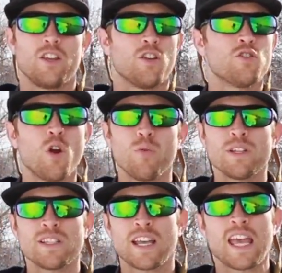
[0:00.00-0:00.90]
There's no
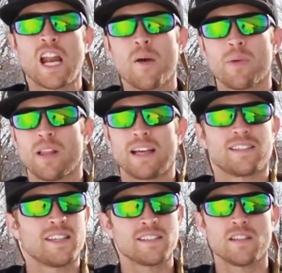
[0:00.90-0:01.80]
reason to get up at like
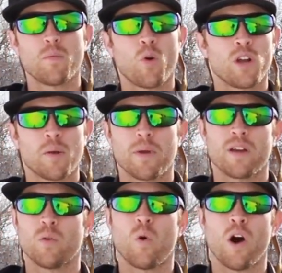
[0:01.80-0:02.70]
6 in the morning and be
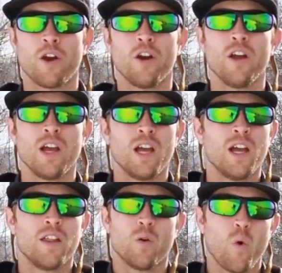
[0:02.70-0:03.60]
on the water.
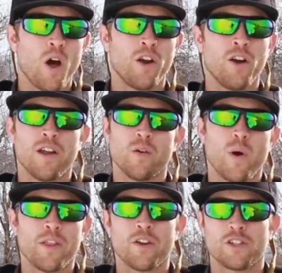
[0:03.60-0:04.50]
The water and the
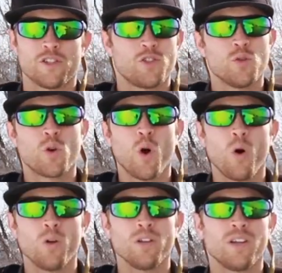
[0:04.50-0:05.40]
weather is just too
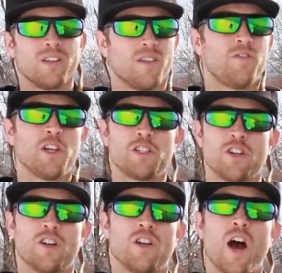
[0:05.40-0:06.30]
cold. The fish
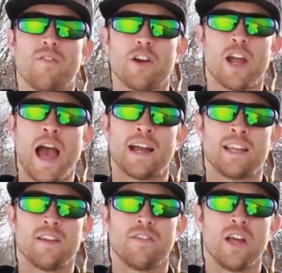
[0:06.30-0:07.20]
are not very
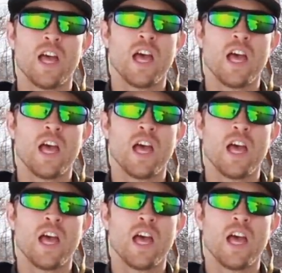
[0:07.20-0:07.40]
active.